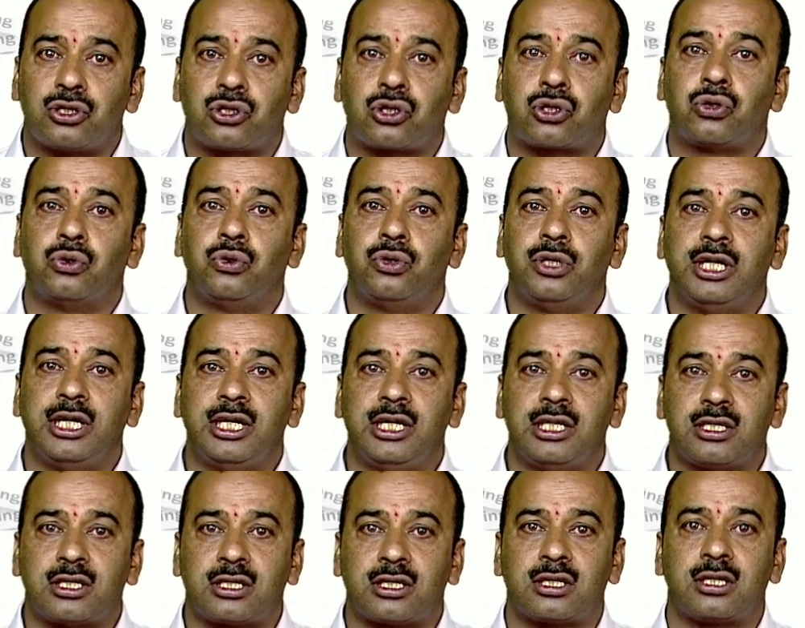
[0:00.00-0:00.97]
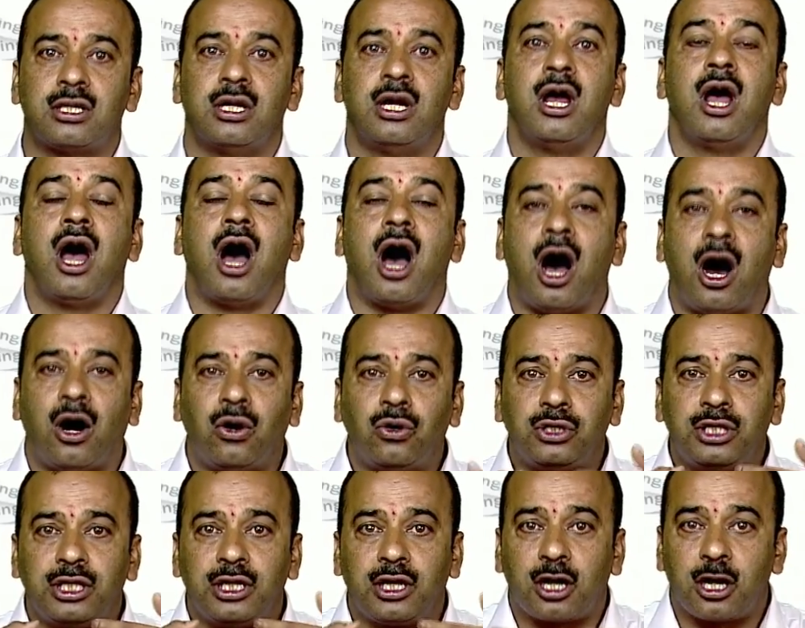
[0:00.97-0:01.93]
students,
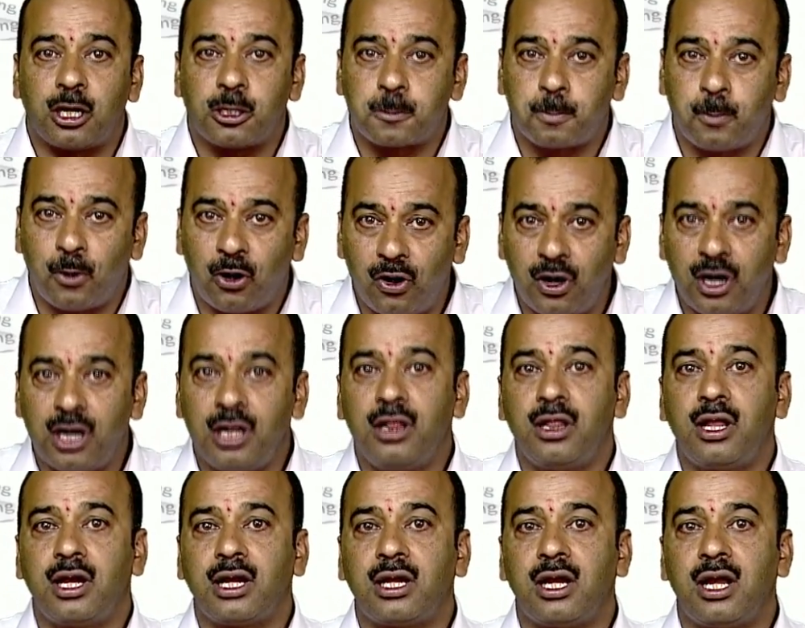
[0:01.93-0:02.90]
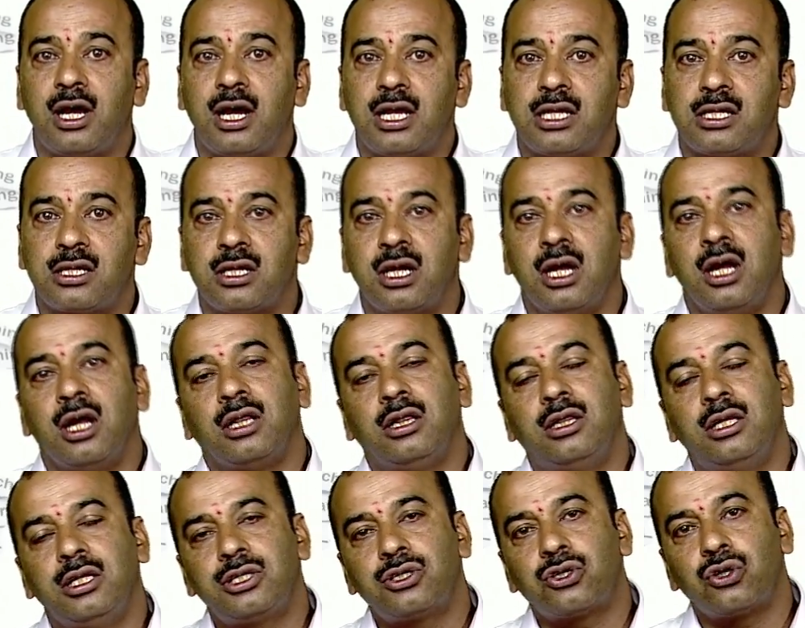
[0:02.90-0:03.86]
how they respond in the class,
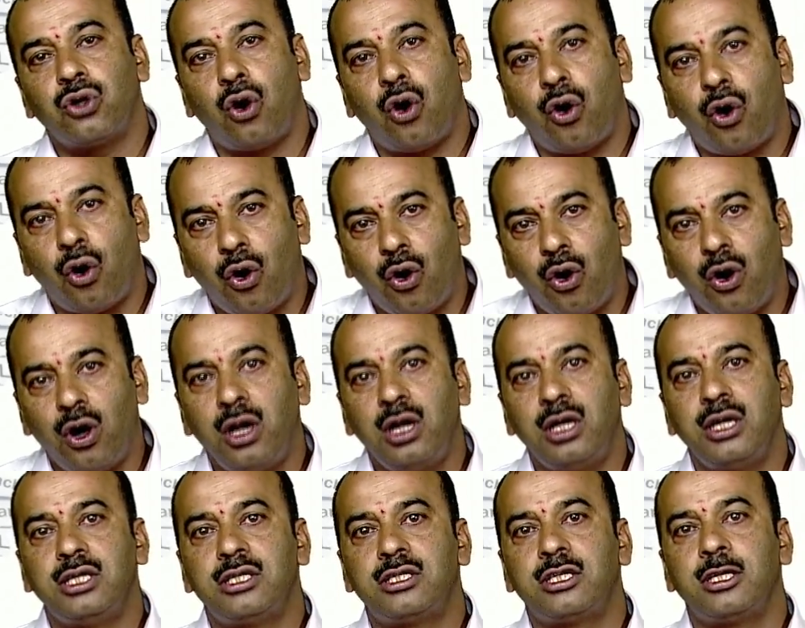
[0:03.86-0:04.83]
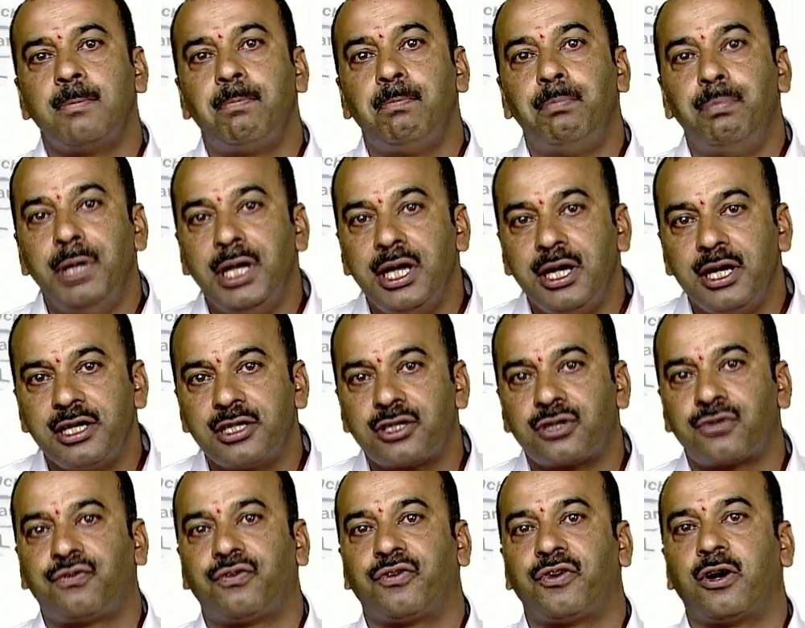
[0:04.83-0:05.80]
this all is a
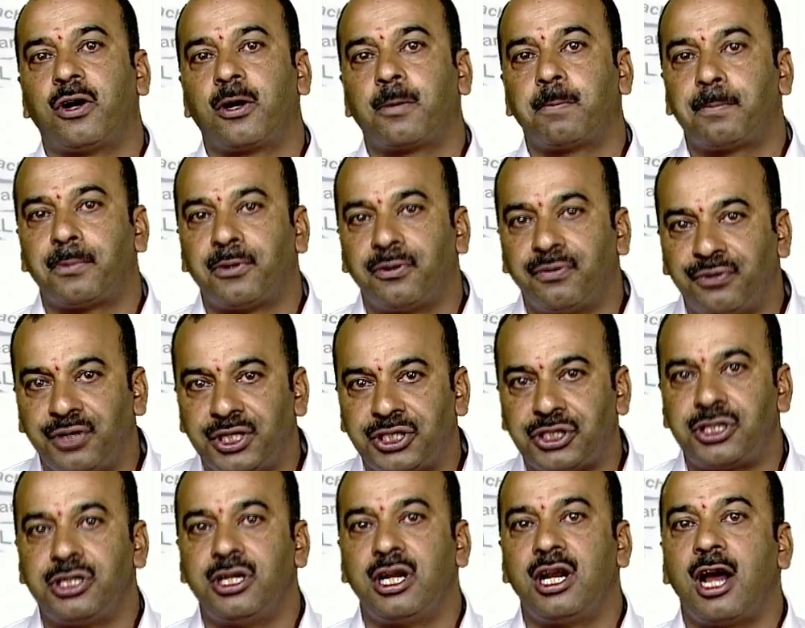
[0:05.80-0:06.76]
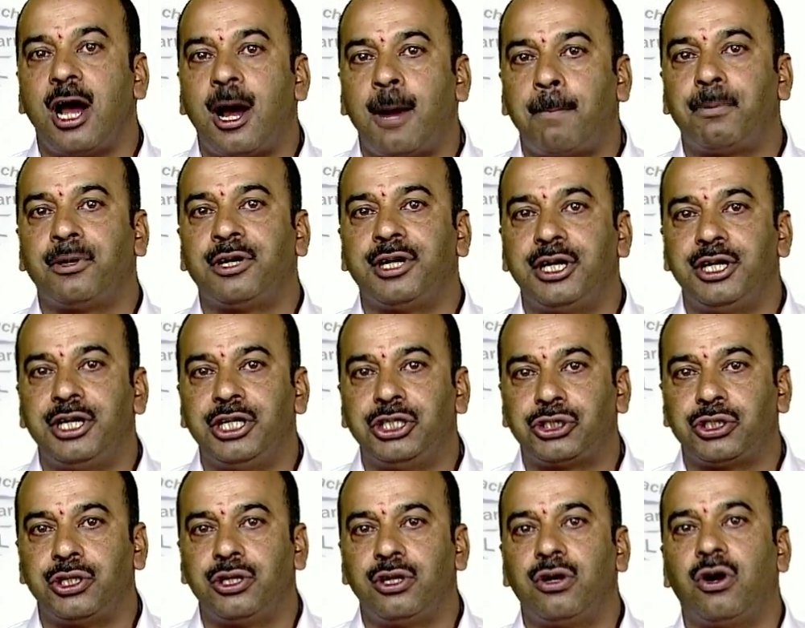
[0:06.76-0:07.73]
base for professional
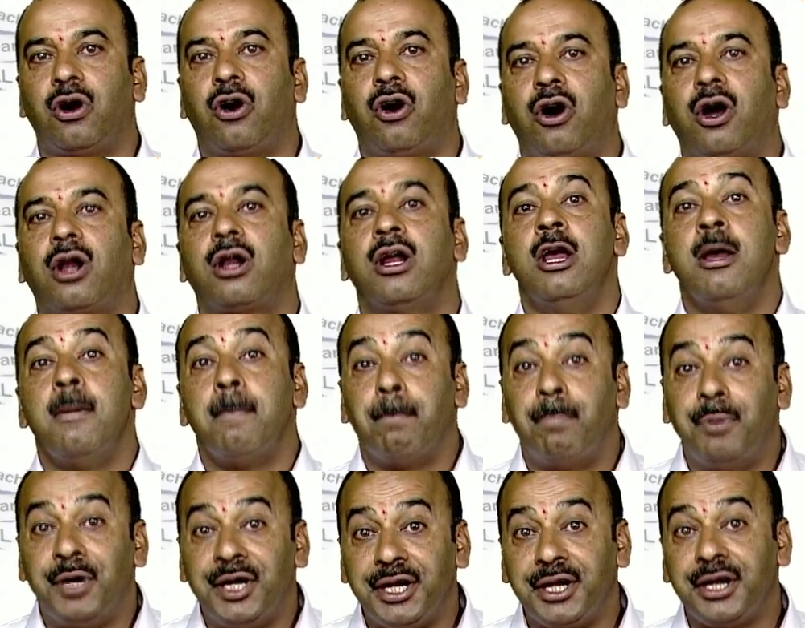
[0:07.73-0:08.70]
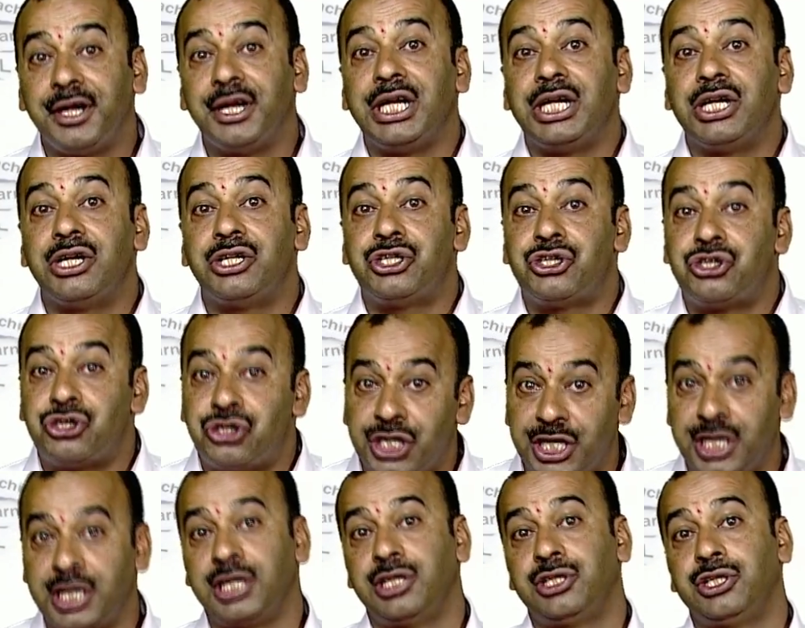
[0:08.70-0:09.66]
upgradation or bringing
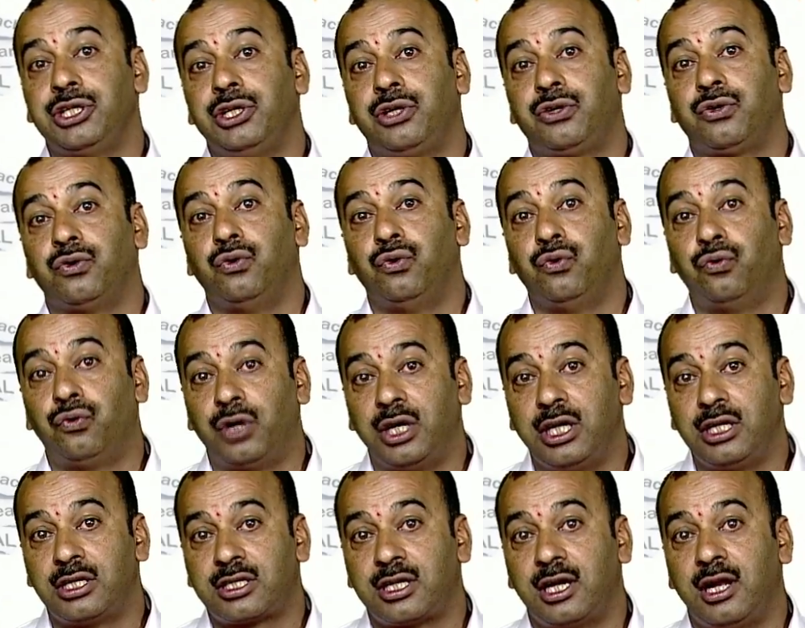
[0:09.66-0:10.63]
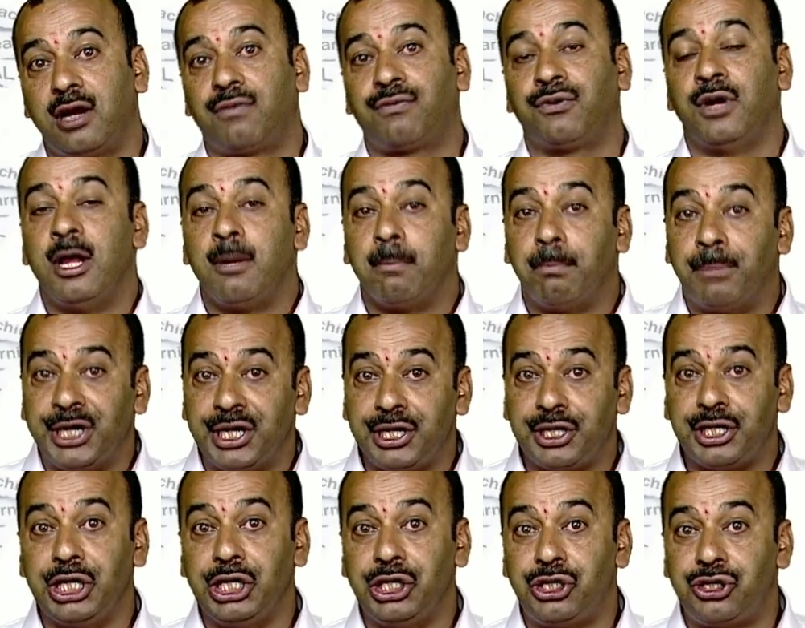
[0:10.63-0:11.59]
change into oneself,
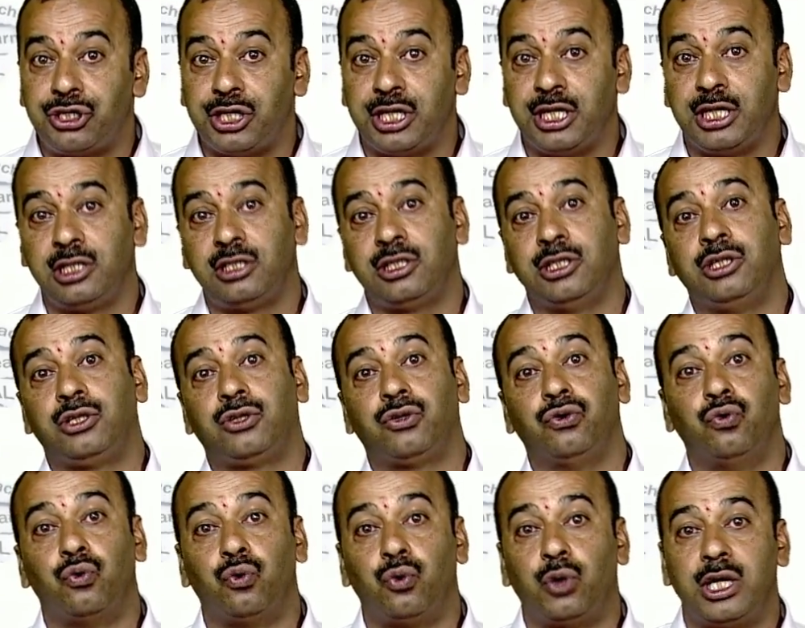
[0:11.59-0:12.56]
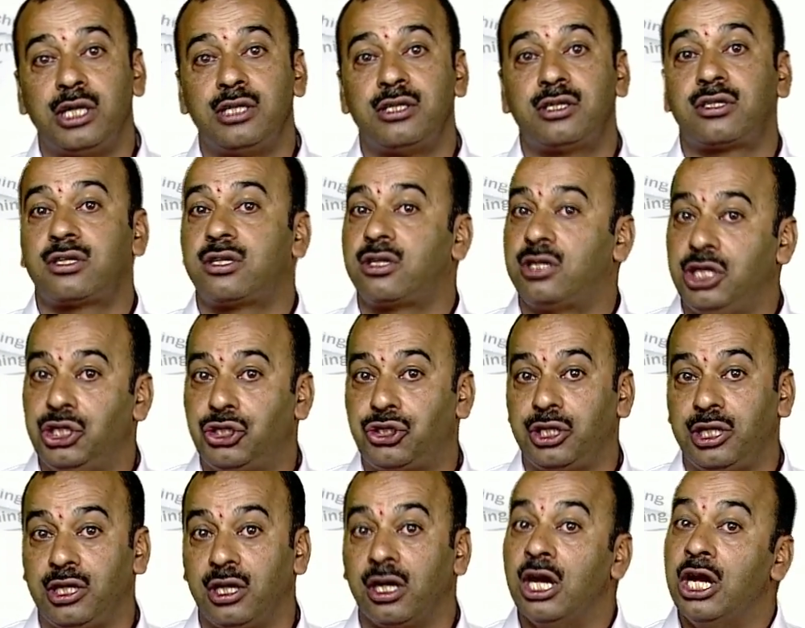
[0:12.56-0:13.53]
bringing change into one's
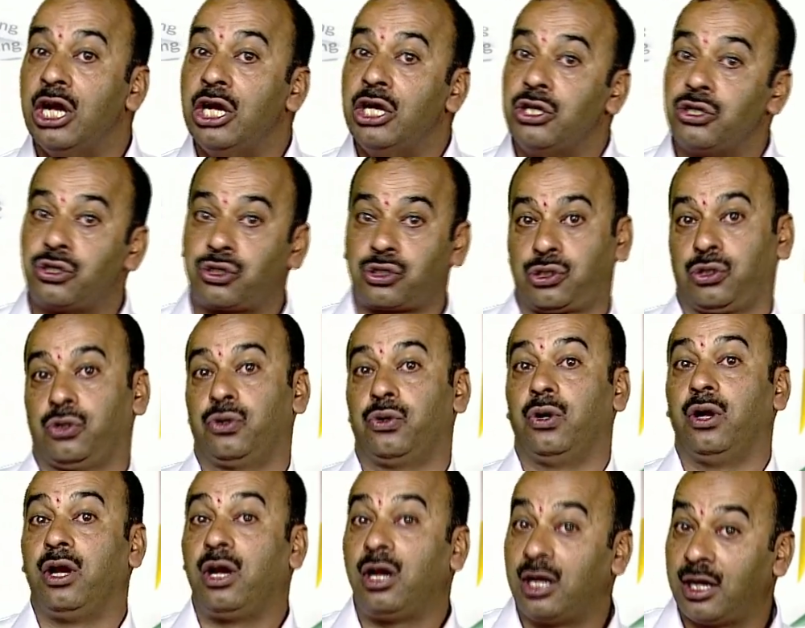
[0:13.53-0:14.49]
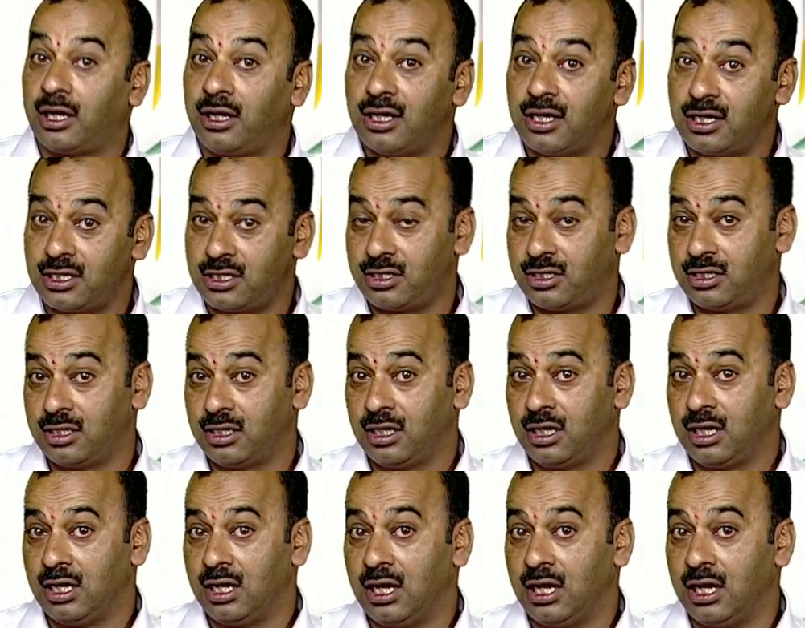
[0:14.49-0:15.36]
teaching. So, learners,